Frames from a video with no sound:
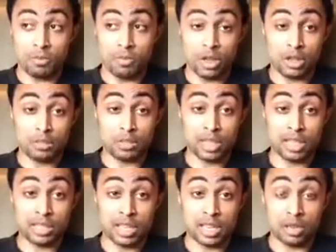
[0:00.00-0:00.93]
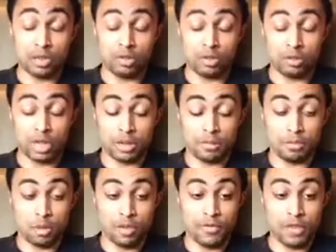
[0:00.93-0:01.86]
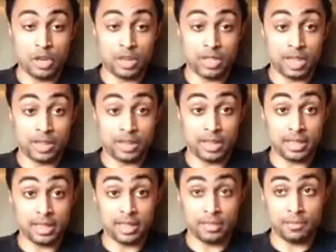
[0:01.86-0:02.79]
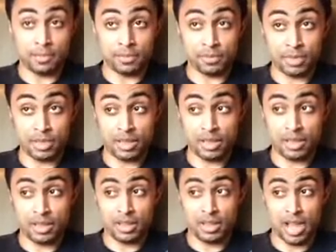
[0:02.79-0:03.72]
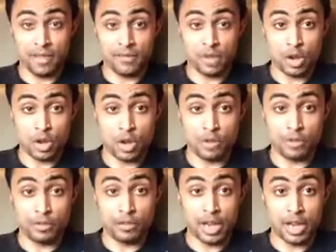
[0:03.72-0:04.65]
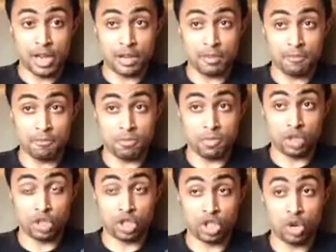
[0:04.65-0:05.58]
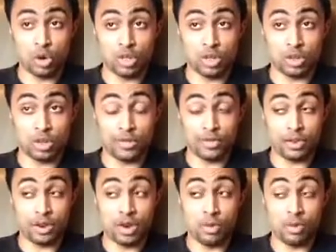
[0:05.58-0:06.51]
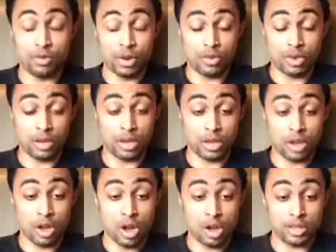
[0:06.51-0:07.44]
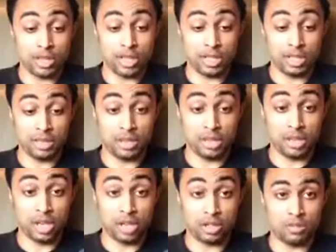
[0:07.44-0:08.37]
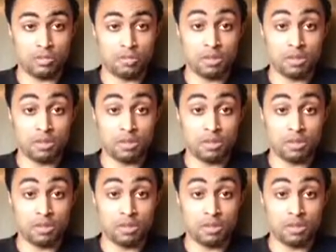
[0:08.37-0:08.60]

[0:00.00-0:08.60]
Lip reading: My other plan is like gonna do like more videos like this that involve like shows that revolve around like autism and such.